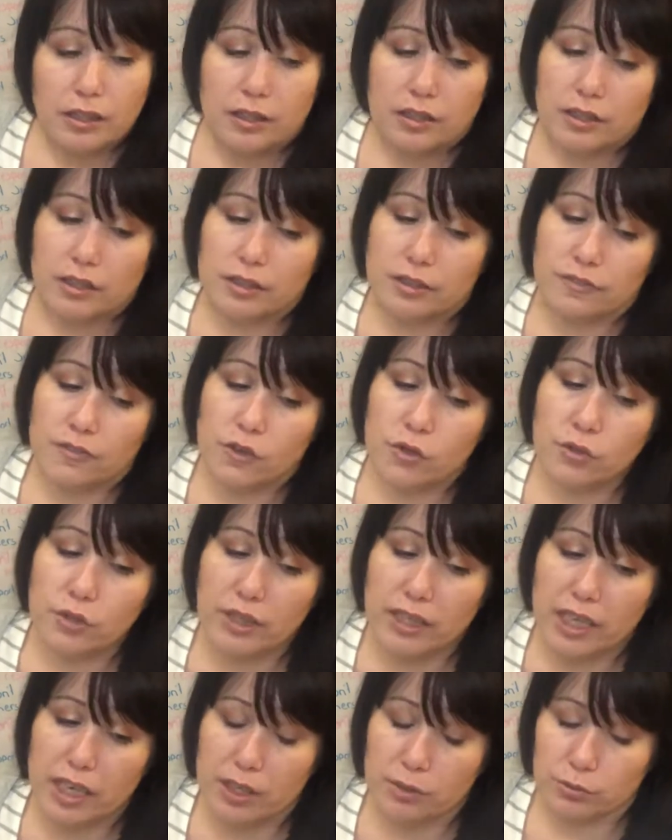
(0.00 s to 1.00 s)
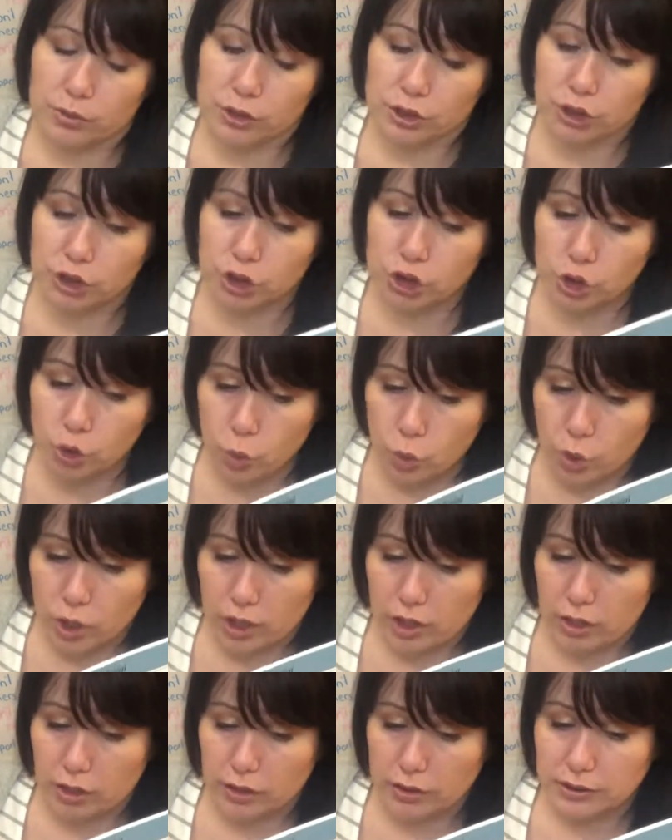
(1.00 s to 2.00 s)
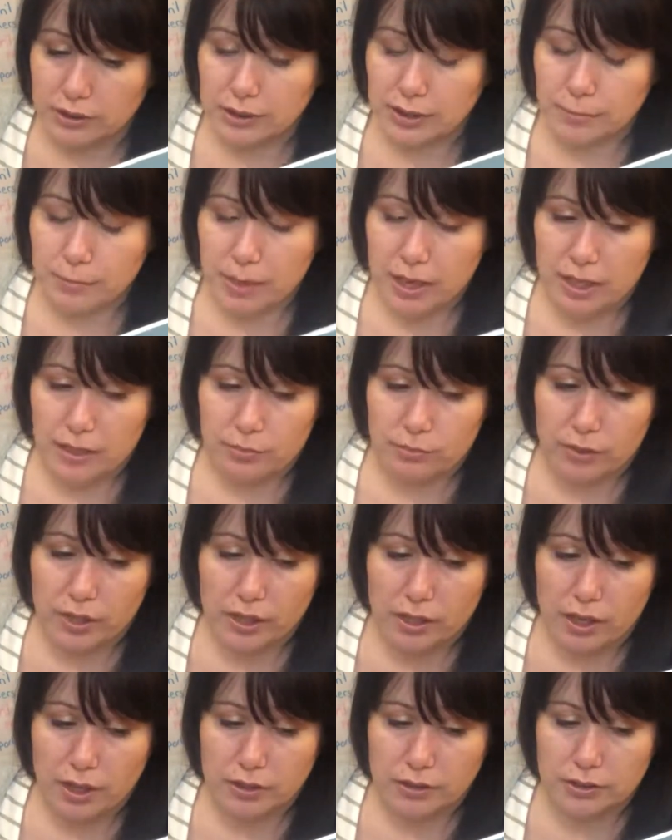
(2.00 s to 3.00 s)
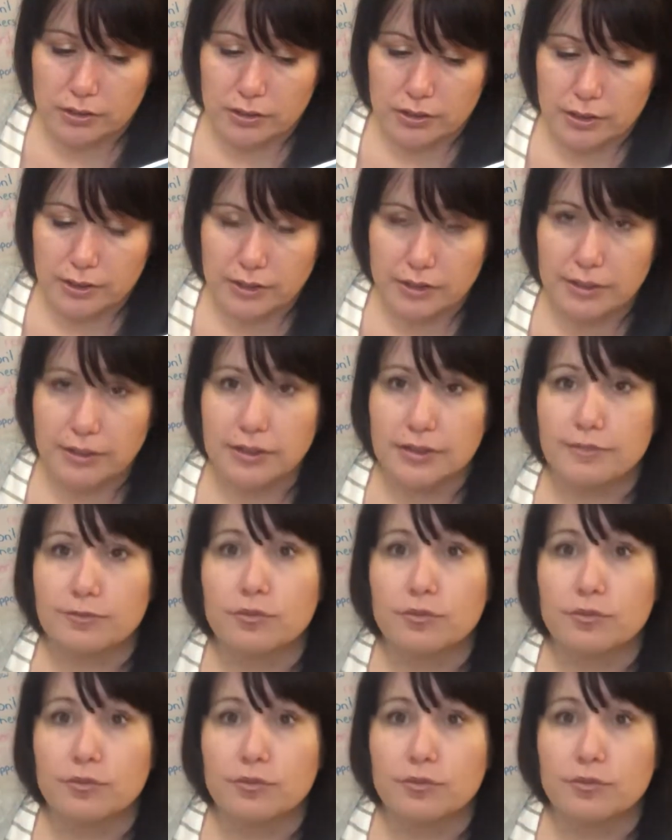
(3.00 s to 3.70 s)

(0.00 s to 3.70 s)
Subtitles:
If only I were sure, said Madame Rhinoceros.